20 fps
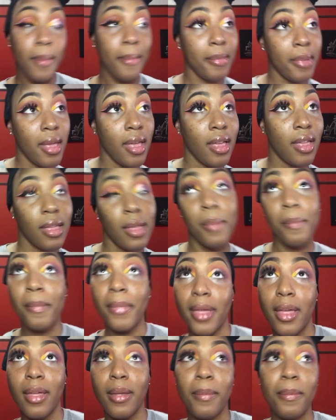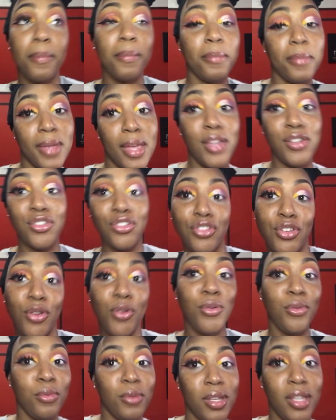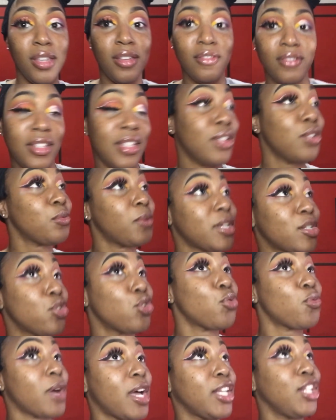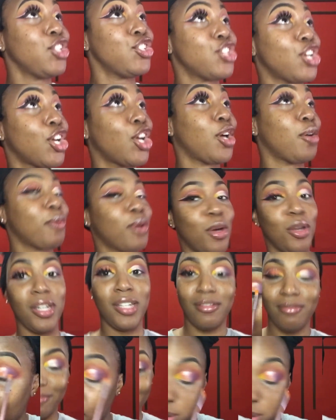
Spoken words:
Pat your weave, ladies. Pat your wacky check up on it.